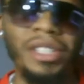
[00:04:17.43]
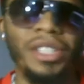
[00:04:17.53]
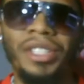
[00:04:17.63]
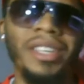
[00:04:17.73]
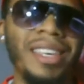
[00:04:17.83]

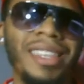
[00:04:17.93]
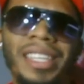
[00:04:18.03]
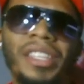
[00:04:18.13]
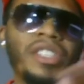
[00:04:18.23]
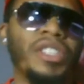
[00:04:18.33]

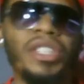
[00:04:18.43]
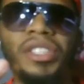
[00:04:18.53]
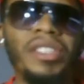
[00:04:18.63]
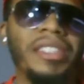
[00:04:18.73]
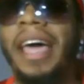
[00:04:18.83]
This is
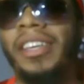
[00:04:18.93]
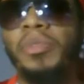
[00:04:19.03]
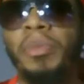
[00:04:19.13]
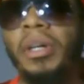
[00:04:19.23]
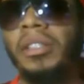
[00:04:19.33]
just
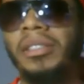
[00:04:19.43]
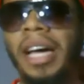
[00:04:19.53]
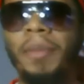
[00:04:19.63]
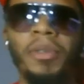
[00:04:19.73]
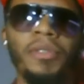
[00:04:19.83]
textbook
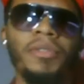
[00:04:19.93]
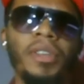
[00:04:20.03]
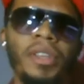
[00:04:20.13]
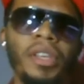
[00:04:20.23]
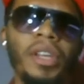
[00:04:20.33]
type of,
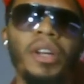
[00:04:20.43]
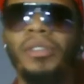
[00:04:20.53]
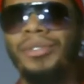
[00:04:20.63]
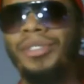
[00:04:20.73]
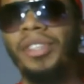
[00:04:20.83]
you know,
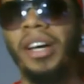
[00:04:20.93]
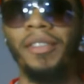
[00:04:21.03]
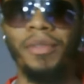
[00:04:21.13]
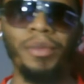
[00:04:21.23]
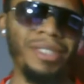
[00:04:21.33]
stuff,
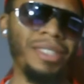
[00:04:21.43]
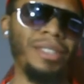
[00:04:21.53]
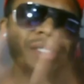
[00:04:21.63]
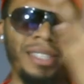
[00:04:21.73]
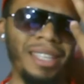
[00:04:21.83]
you
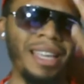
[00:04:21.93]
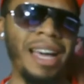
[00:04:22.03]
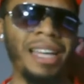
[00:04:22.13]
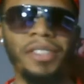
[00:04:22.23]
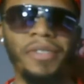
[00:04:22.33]
know, the
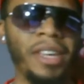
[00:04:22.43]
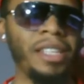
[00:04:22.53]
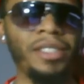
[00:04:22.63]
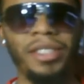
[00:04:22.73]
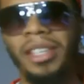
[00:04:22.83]
guy's
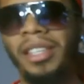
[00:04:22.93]
face,